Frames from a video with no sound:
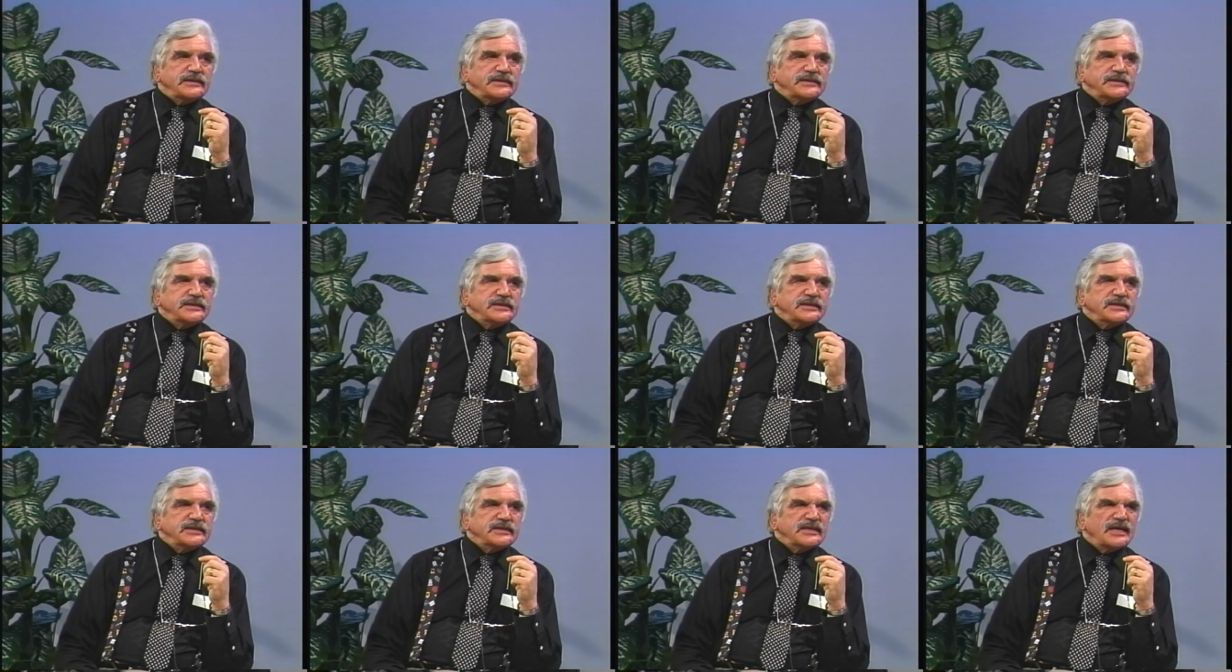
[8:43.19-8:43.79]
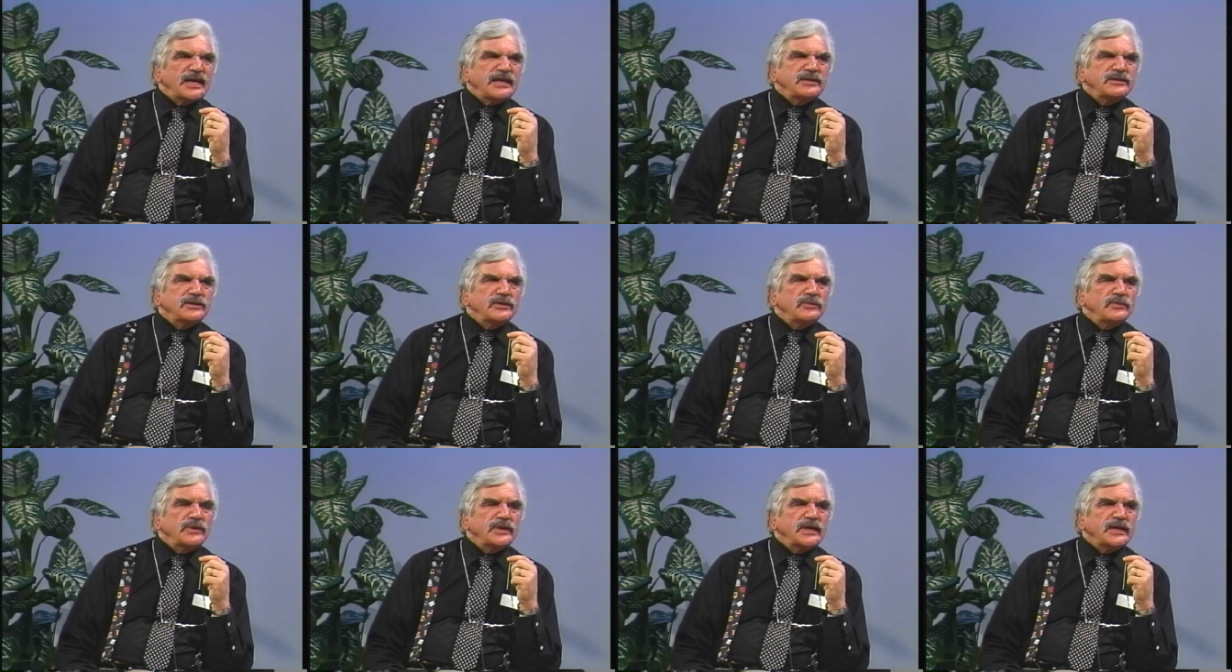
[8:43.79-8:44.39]
and she says, I don't know
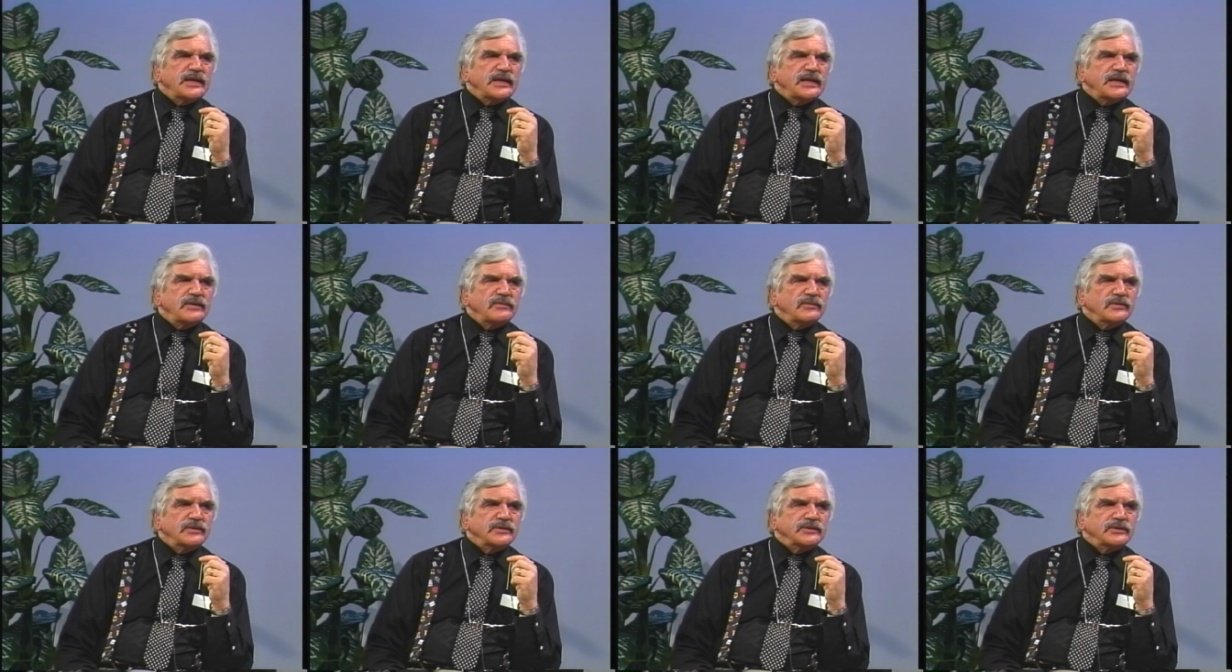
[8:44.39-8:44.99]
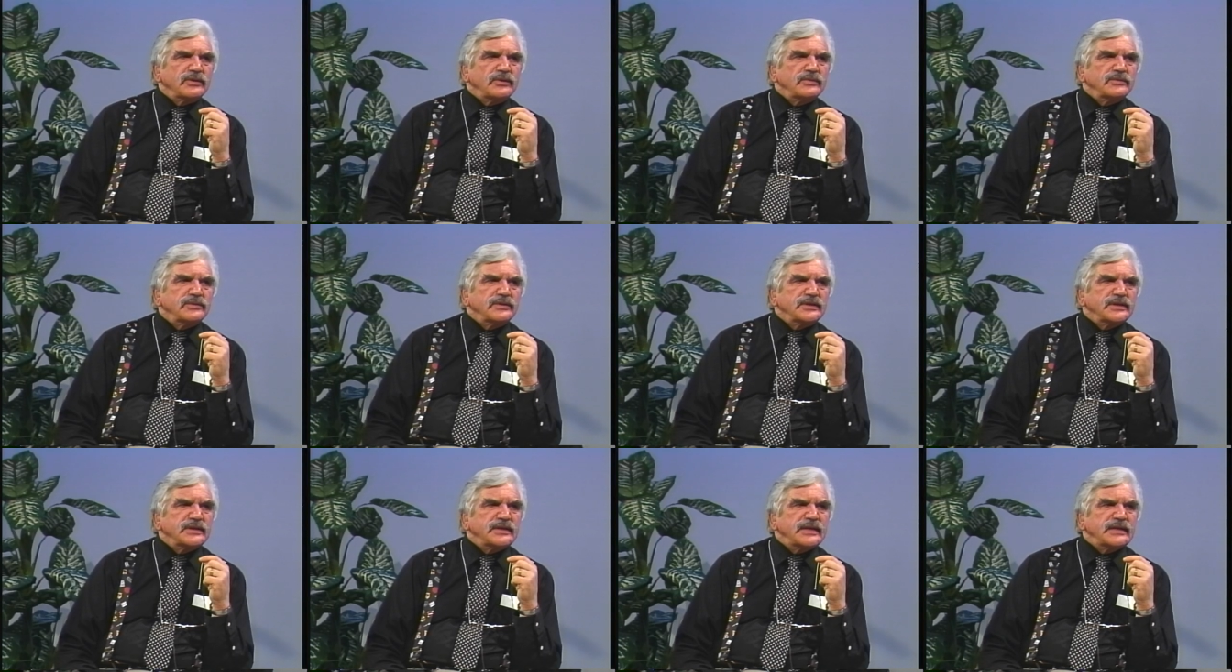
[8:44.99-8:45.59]
what I hate worse, going to
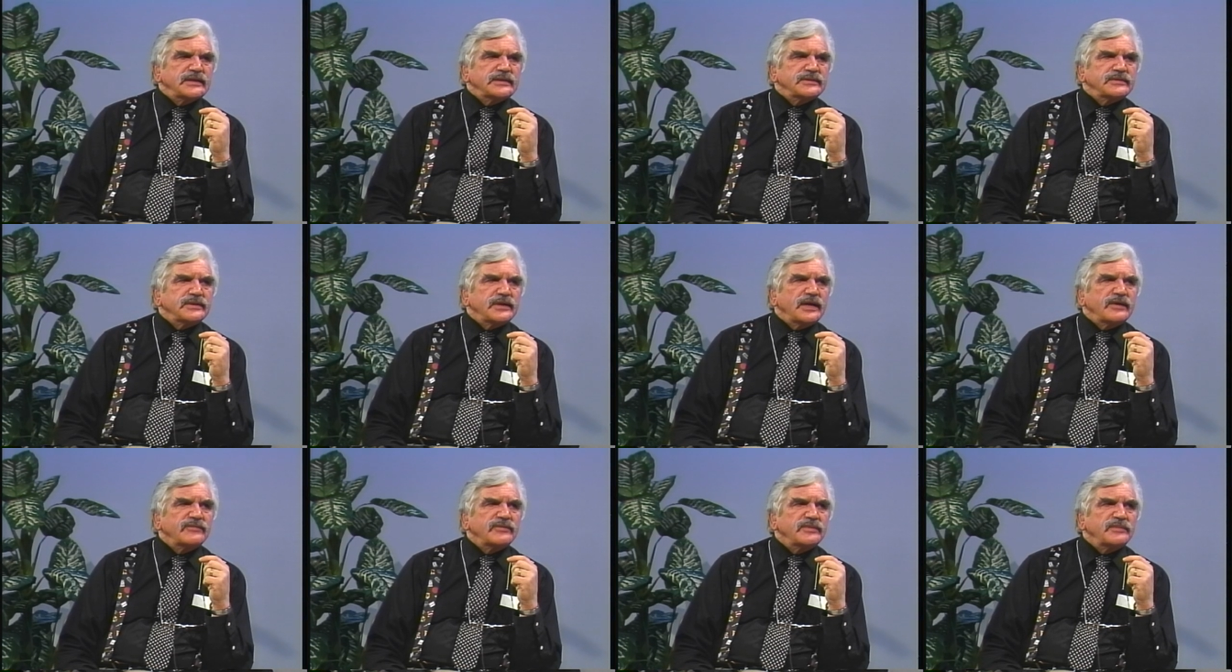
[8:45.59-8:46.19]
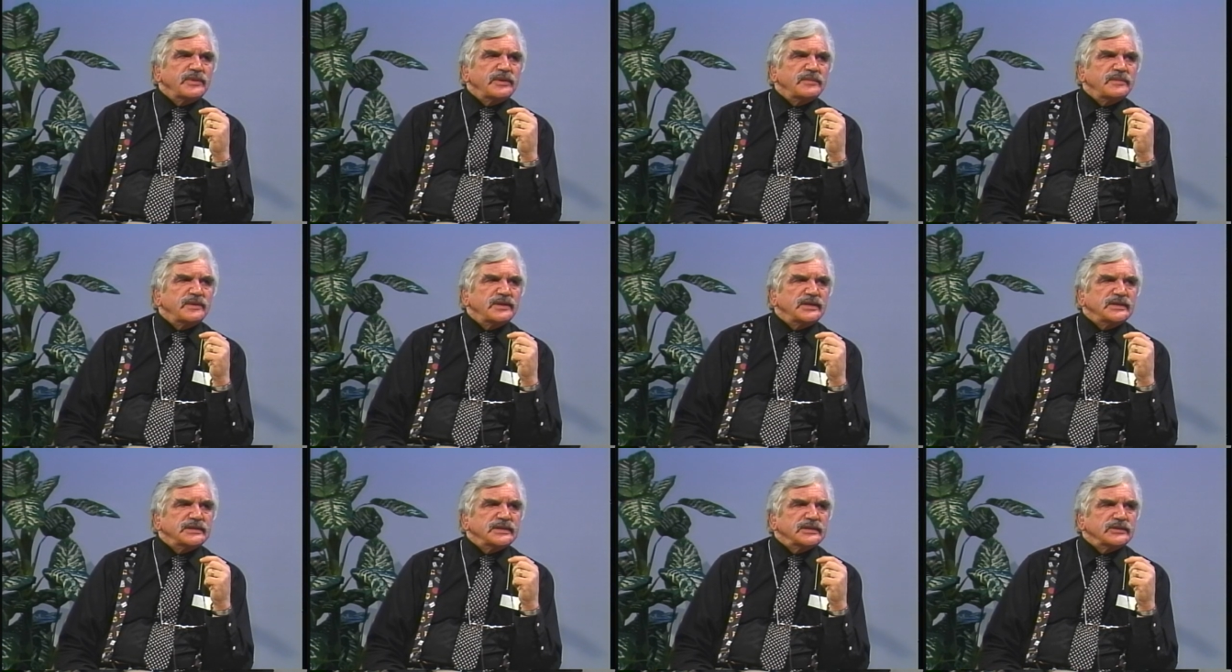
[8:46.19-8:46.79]
the dentist or having a baby.
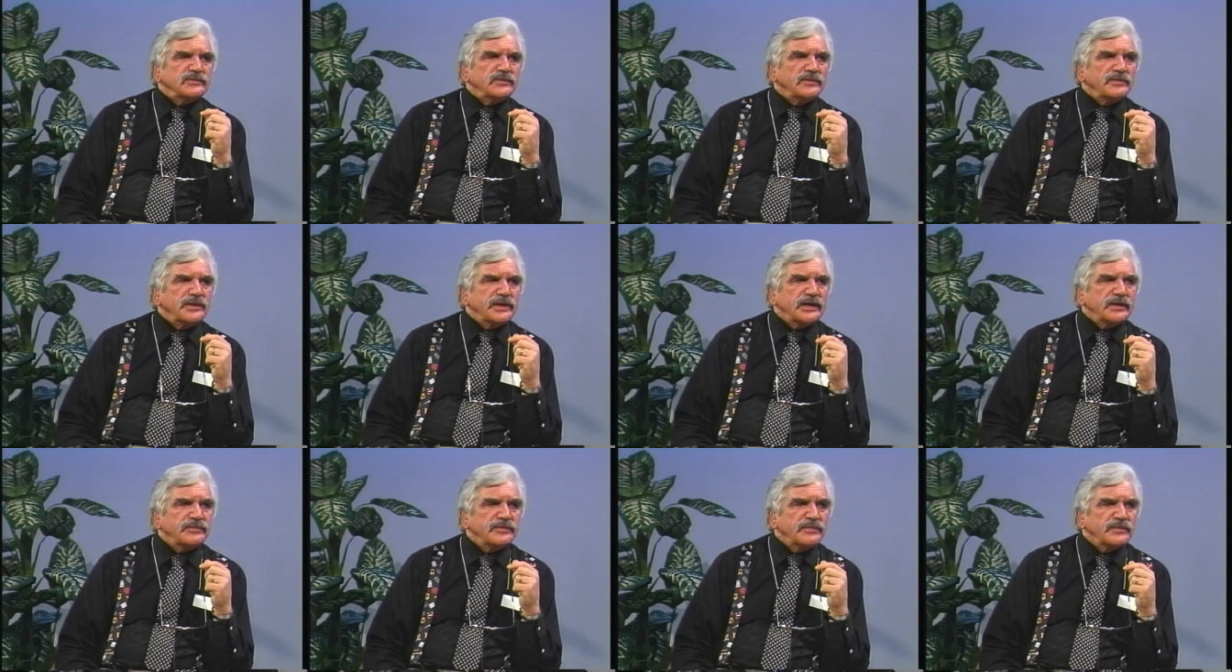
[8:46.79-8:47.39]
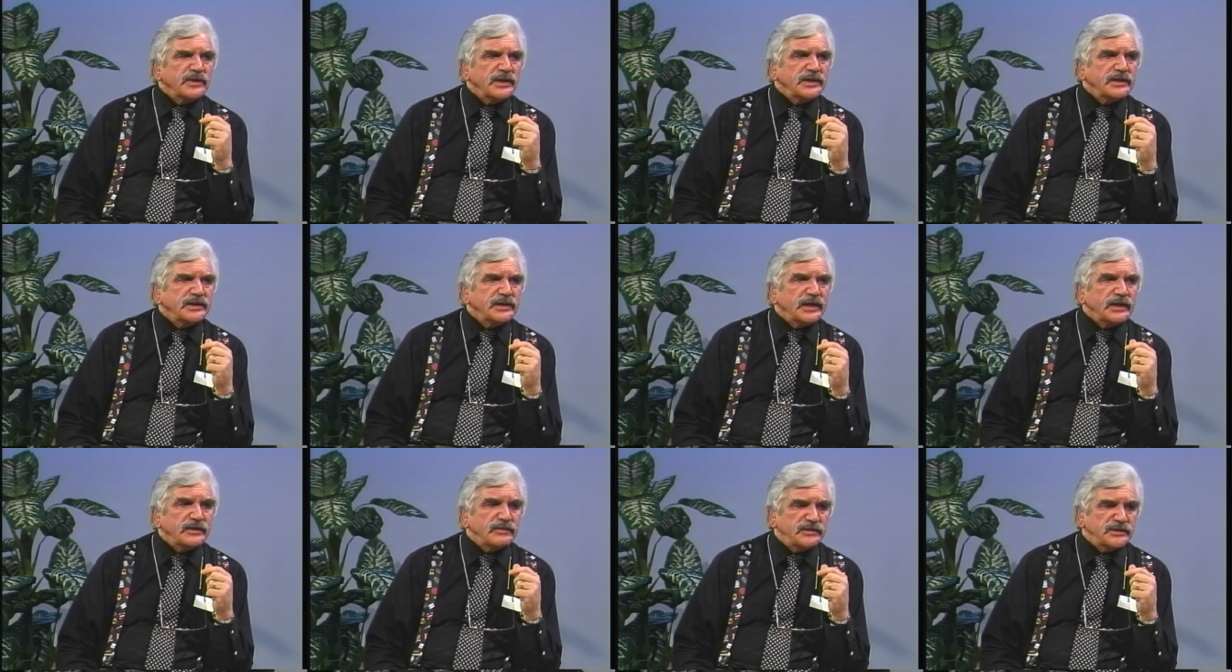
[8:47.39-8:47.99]
He says, well, make up your mind, I
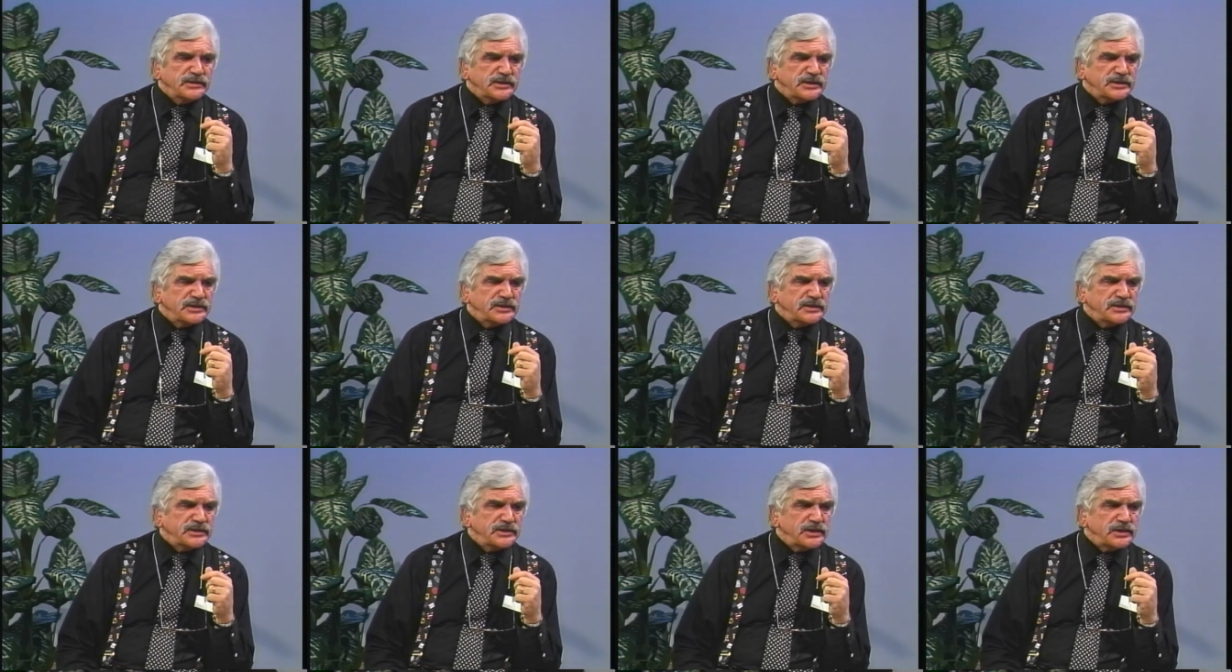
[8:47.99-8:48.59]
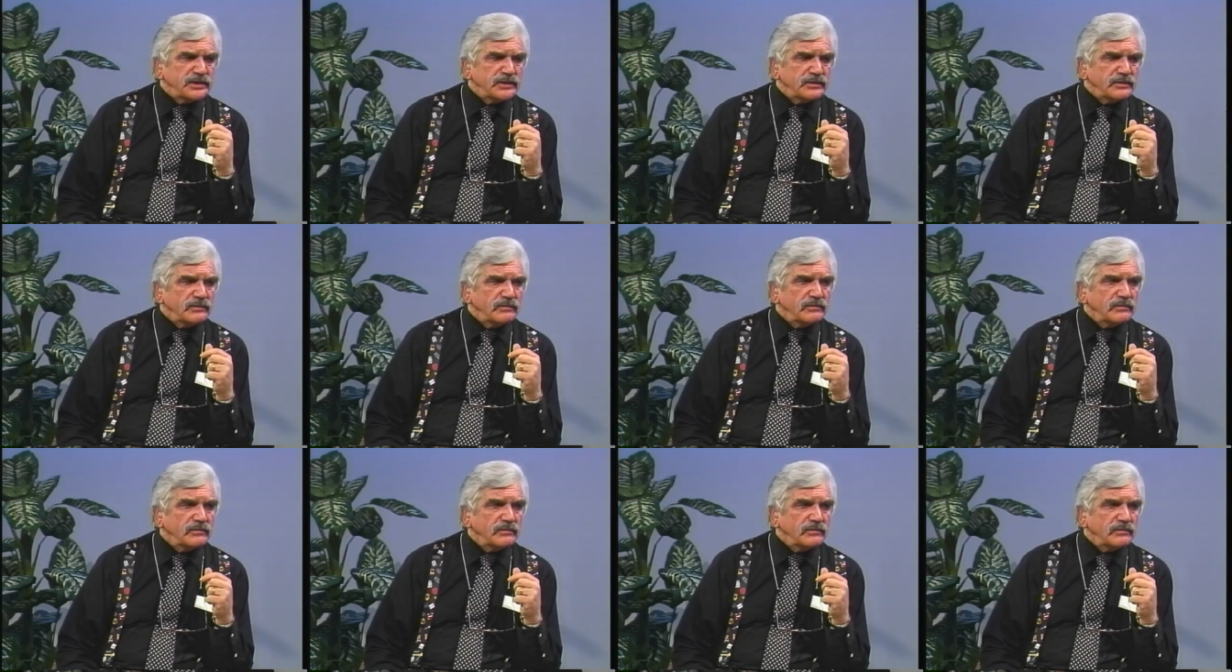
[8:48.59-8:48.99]
got to adjust the chair.